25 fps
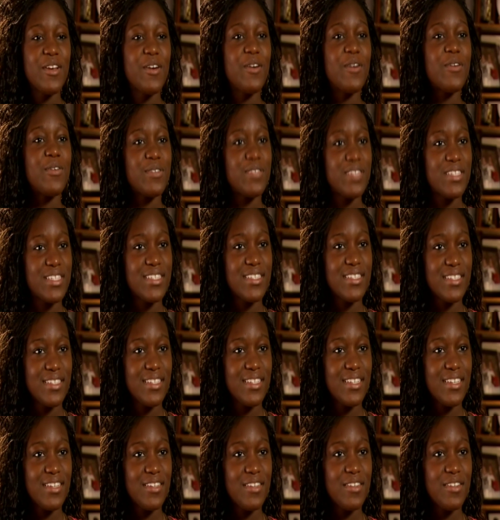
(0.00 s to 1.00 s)
knows,
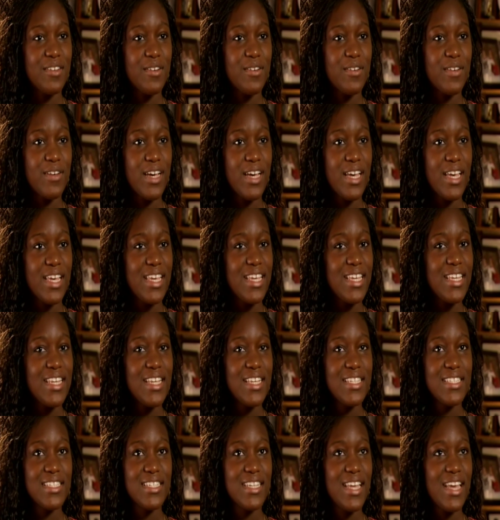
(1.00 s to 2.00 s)
you know, he
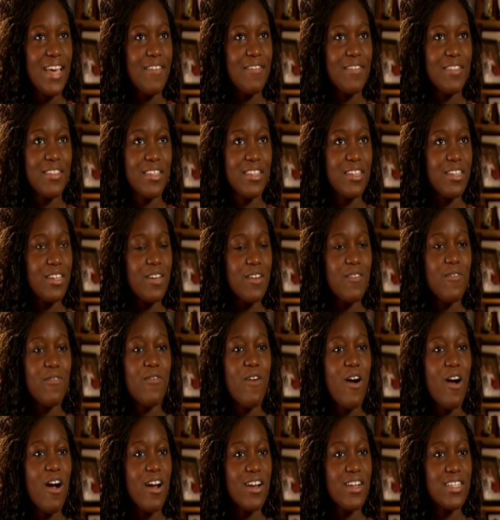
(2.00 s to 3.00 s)
doesn't have to look
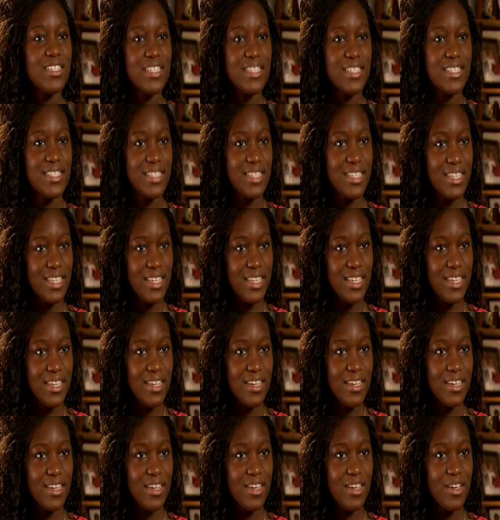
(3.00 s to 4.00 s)
far to see
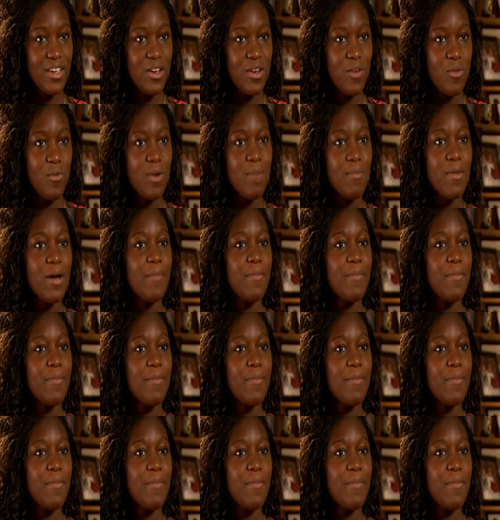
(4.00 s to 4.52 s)
what